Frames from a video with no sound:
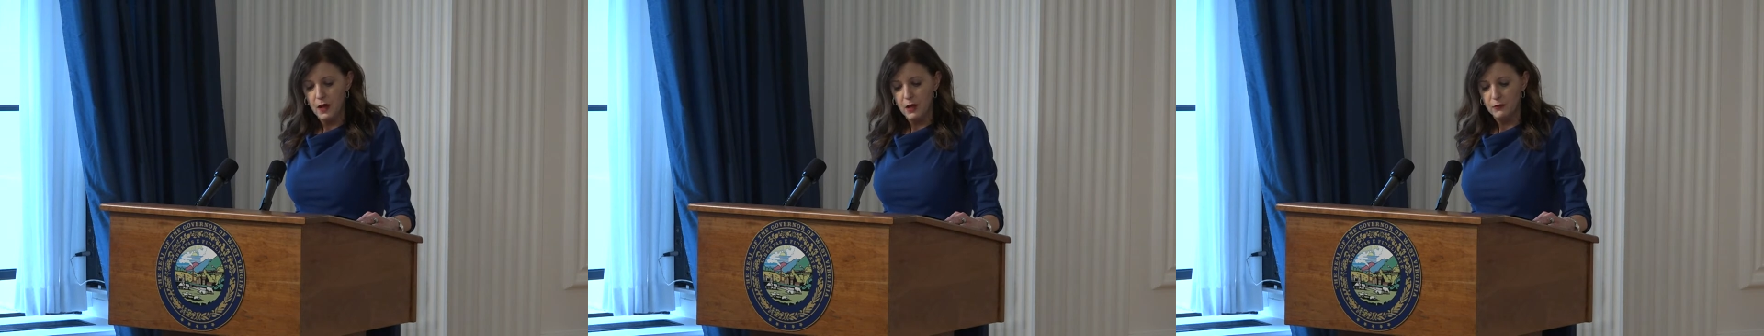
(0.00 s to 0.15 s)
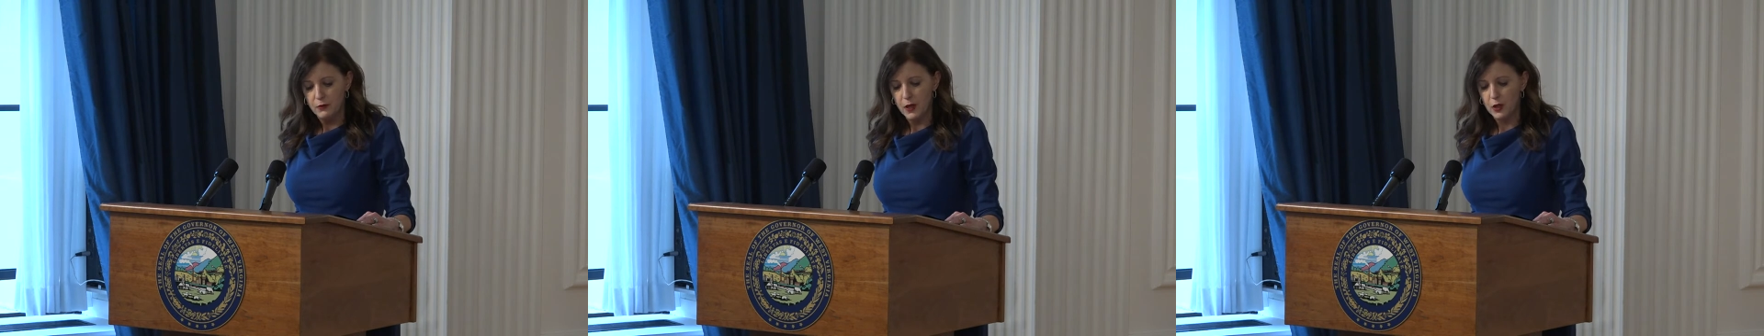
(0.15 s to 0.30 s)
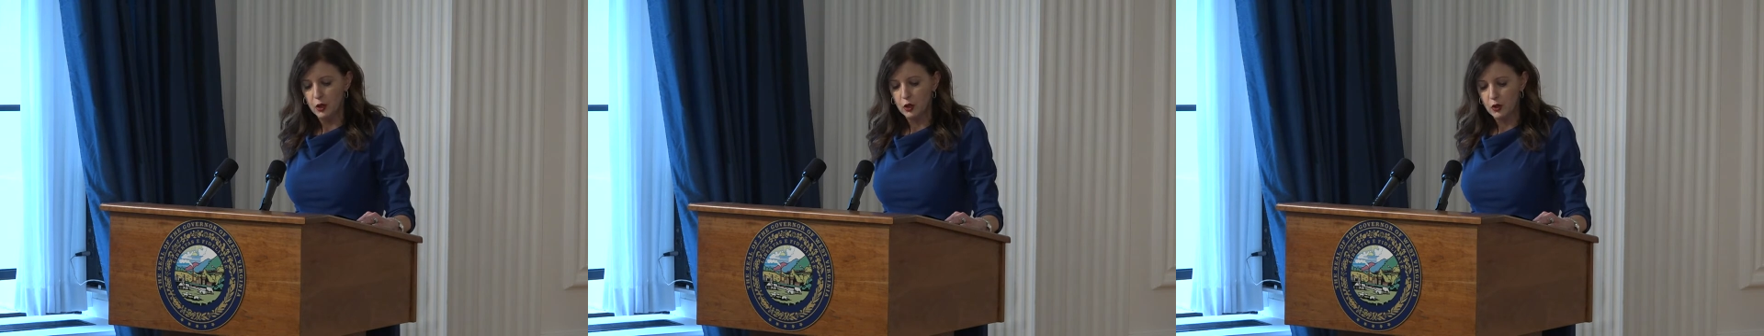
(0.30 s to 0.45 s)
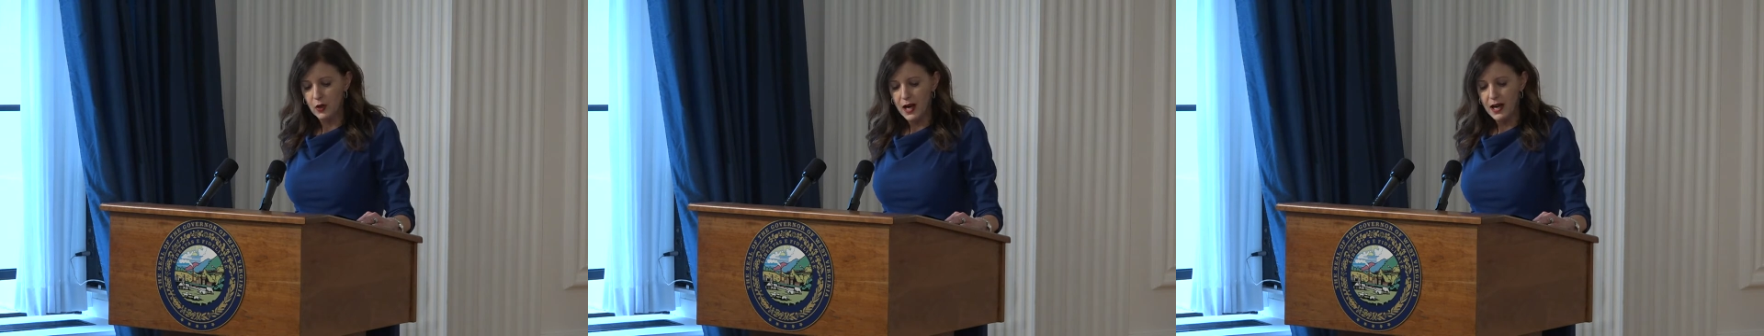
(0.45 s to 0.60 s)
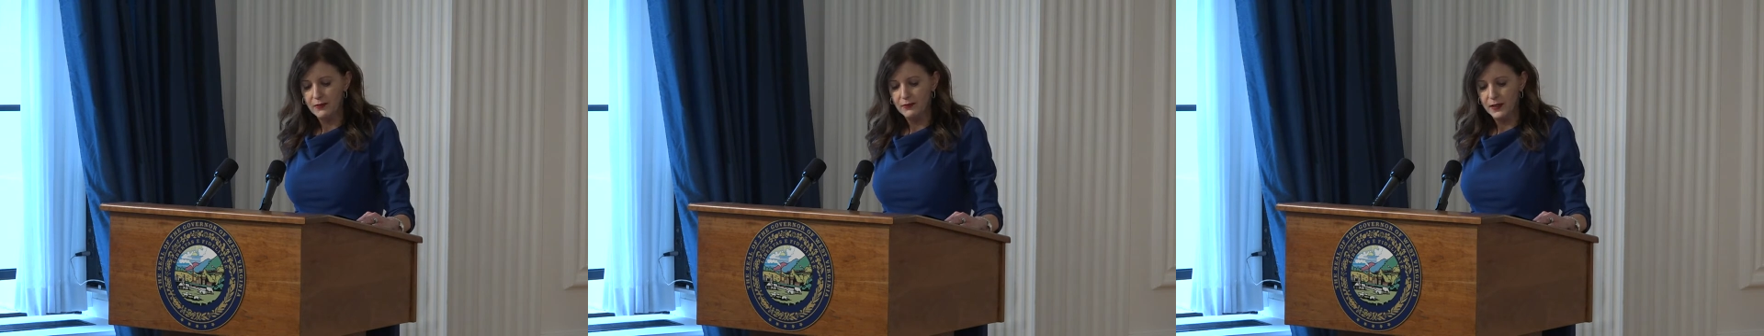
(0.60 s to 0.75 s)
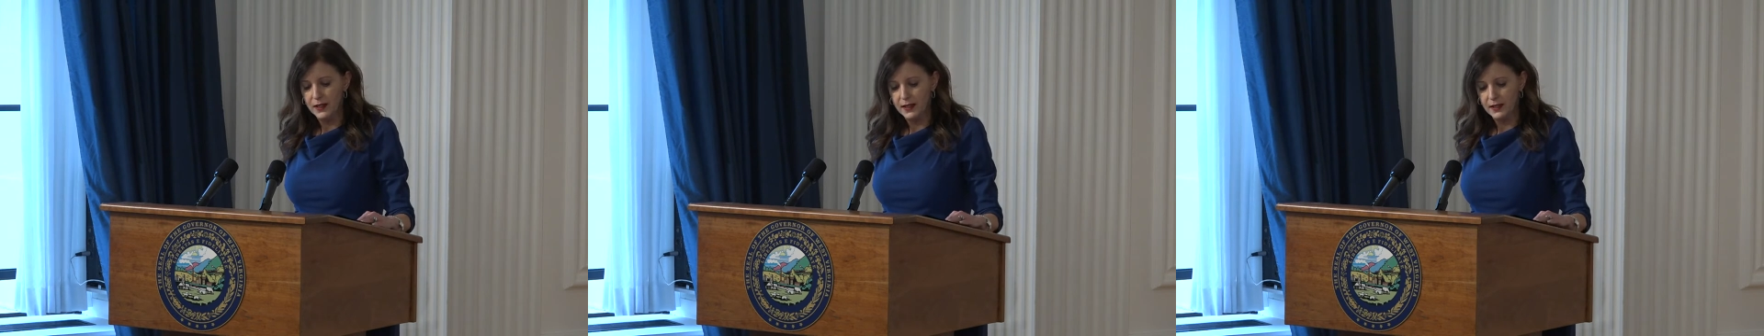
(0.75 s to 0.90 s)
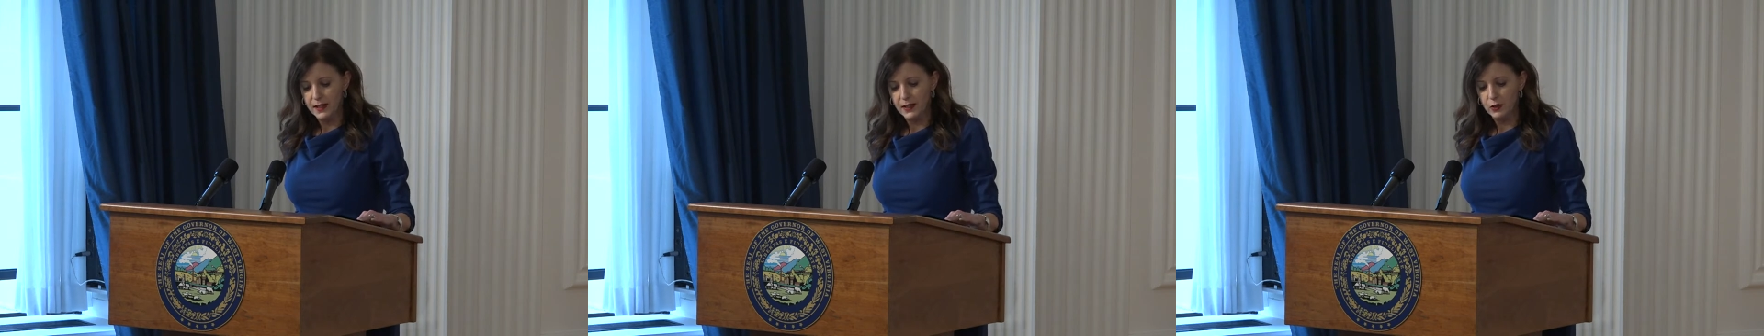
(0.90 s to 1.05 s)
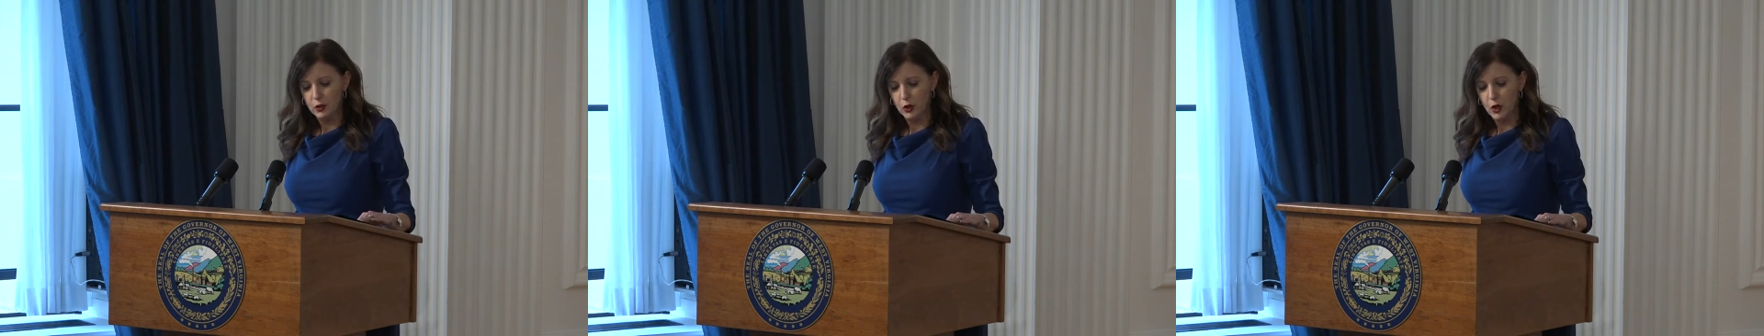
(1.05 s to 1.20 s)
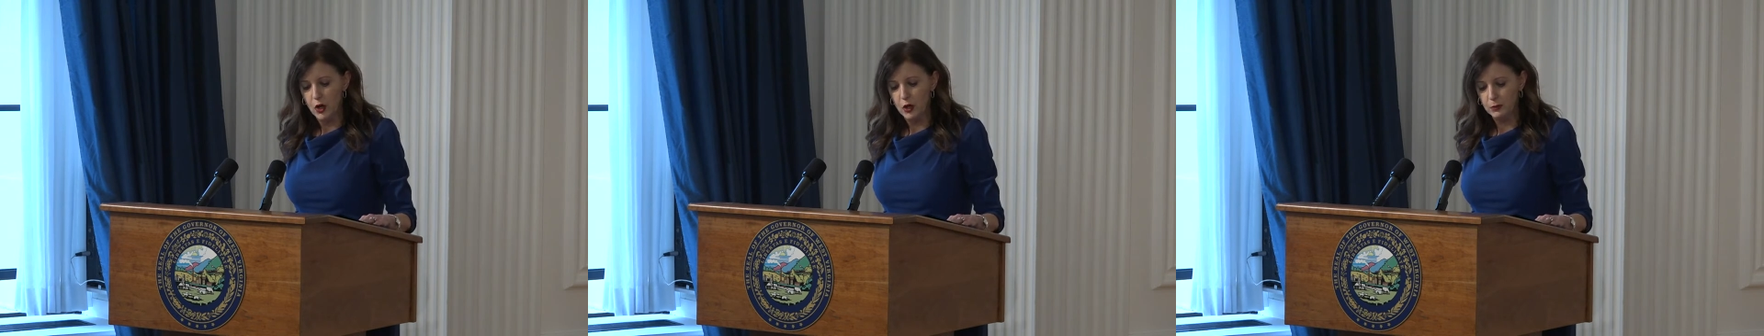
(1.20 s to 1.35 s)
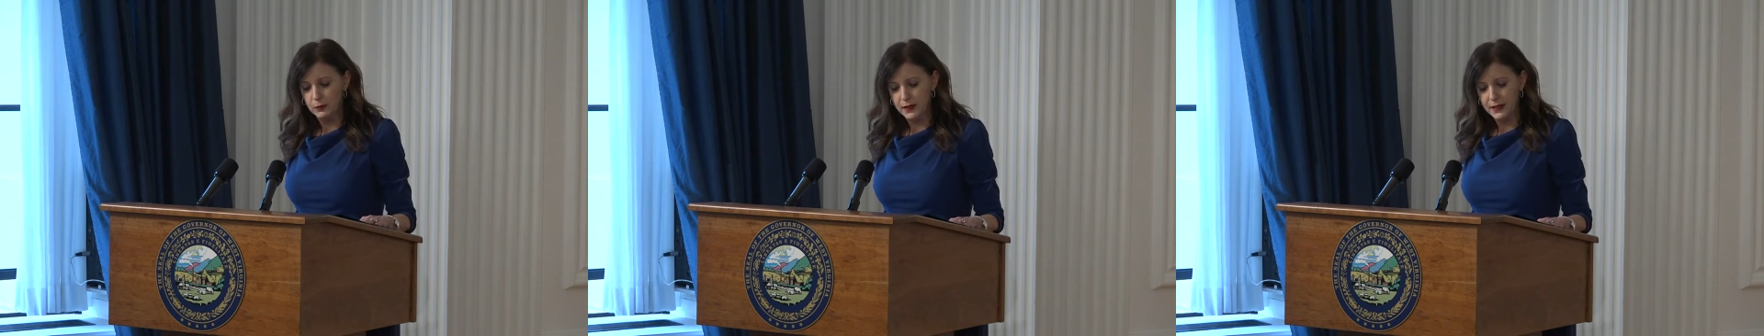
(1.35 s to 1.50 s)
photographic and other
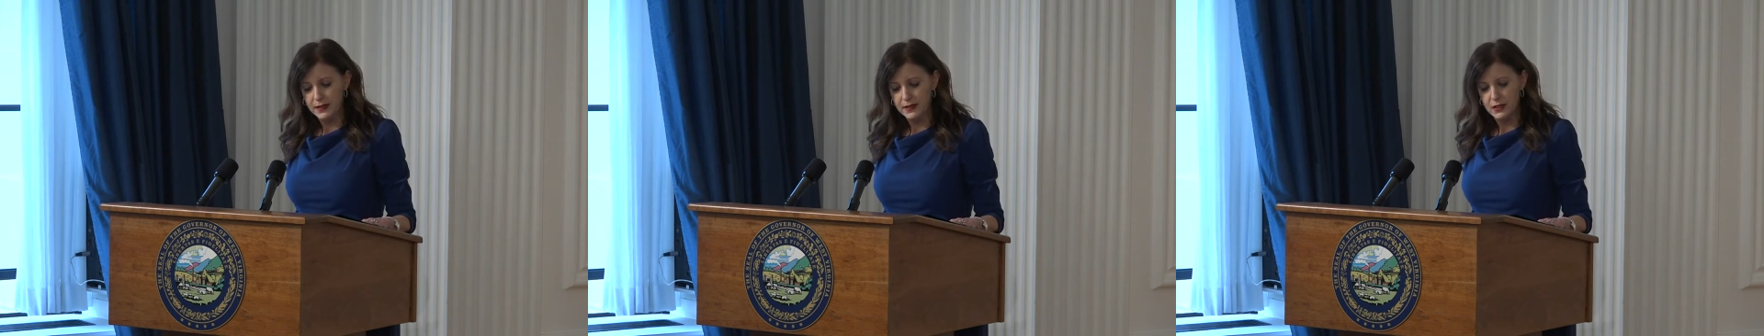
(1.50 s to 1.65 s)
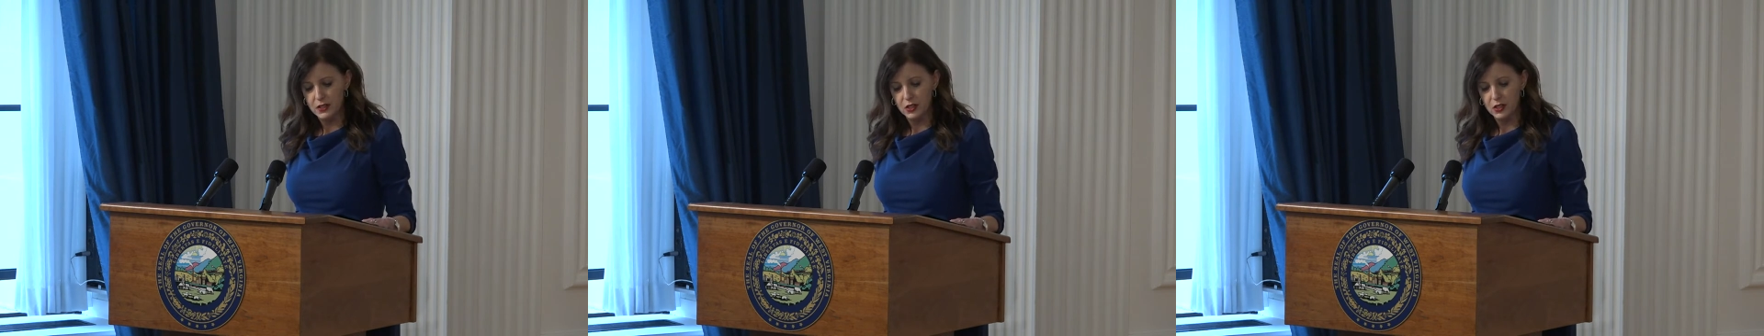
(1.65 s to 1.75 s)
homeland